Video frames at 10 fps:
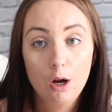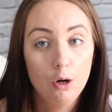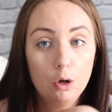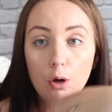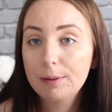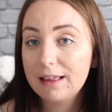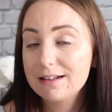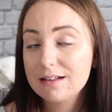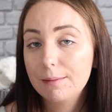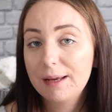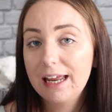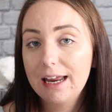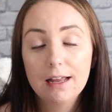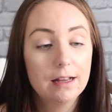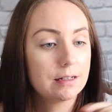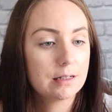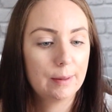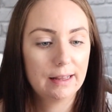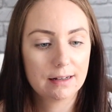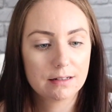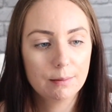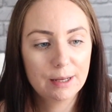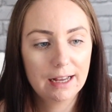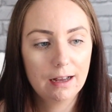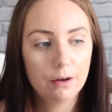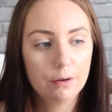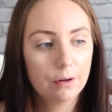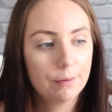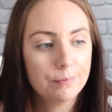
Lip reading: lob their dummy, spit their dummy out,